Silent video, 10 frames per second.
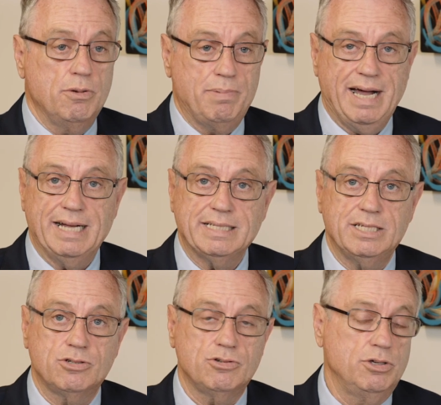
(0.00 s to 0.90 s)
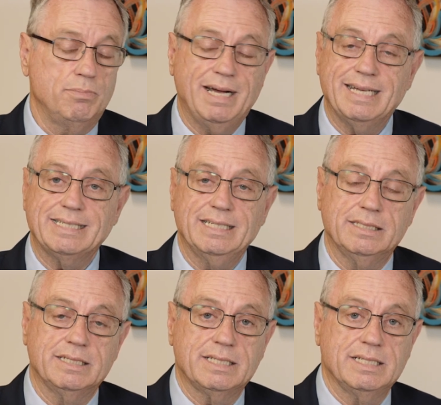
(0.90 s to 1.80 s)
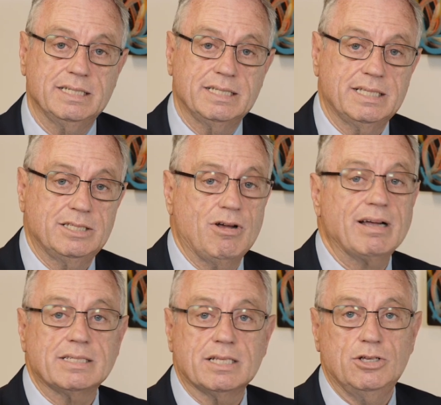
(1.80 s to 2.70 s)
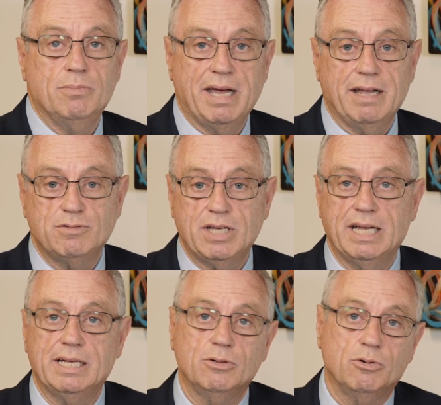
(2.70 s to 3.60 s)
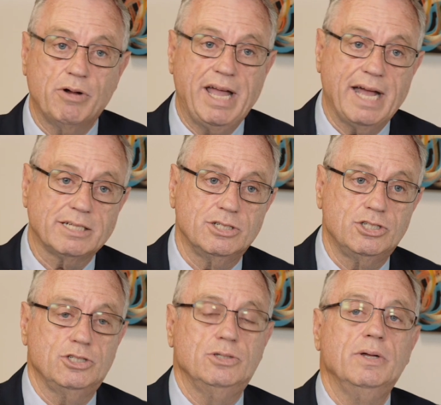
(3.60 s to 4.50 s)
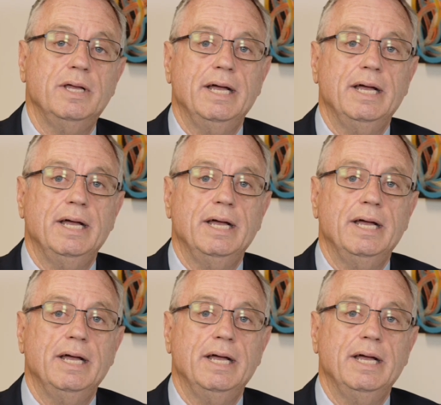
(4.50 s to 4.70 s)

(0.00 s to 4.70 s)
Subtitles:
your past history, your past illnesses, drugs that you may have taken or reacted to.